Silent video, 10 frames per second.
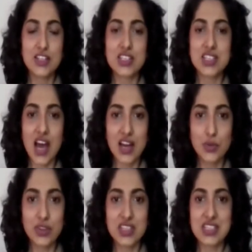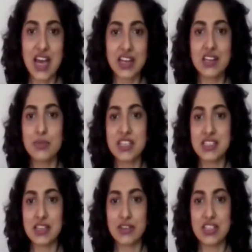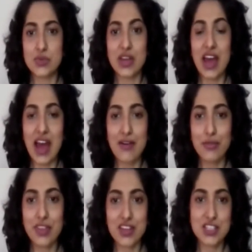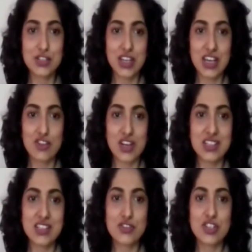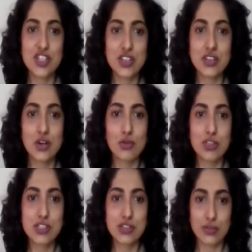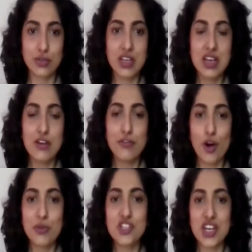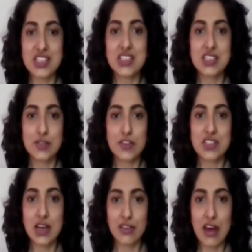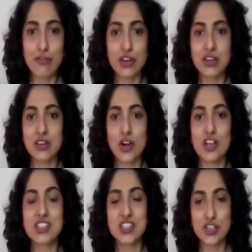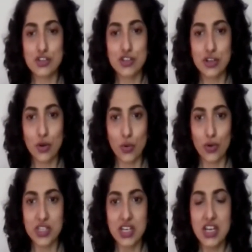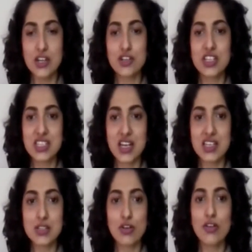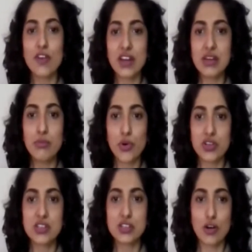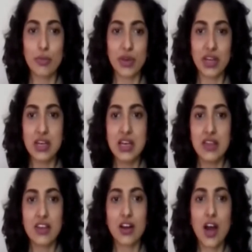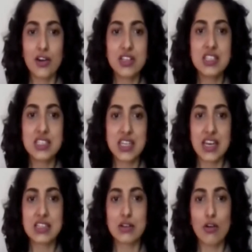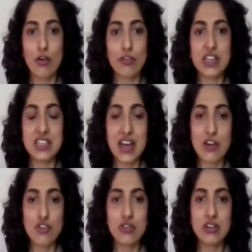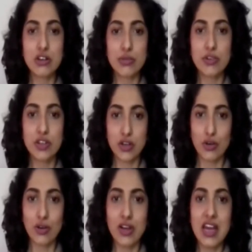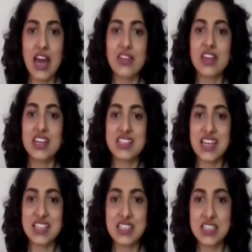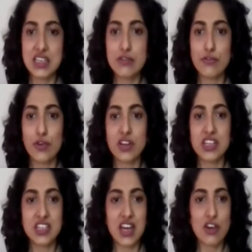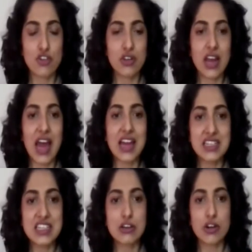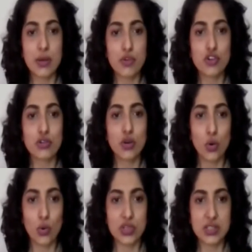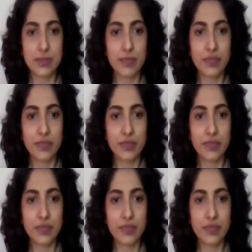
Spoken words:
To start with this academic series, we have with us today Justice Richard Goldstone, former Justice of the South African Constitutional Court, to discuss on a very important topic, the current state of international criminal law and the necessity for an international anti-corruption court.